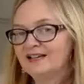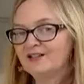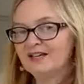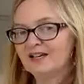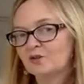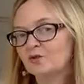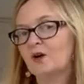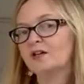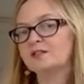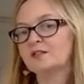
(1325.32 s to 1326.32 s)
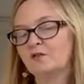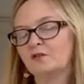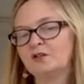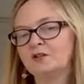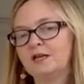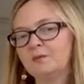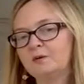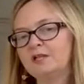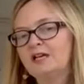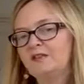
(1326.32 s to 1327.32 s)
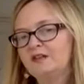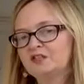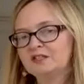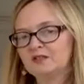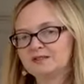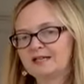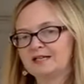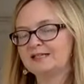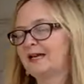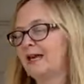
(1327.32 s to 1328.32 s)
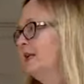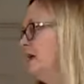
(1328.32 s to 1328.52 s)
and you can't cross over your table, then just go side to side.